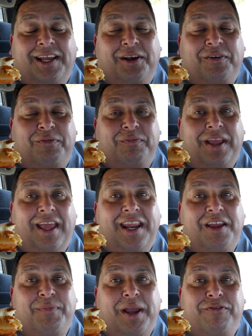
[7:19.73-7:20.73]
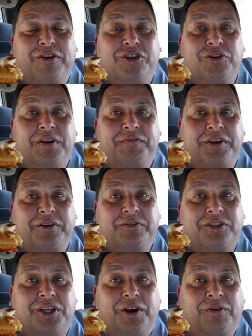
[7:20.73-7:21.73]
of any of my future
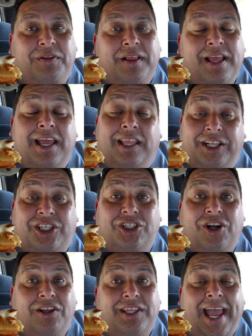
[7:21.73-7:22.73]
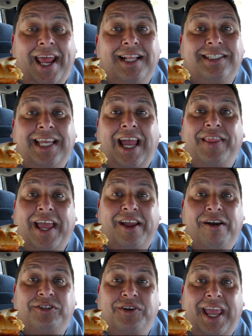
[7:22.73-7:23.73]
reviews. So let's start that and see how
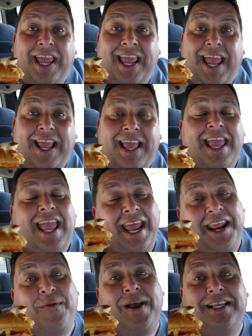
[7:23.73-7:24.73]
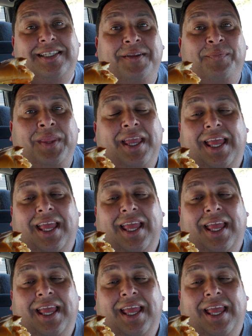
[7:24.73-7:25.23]
that goes. Okay, gang. Anyways,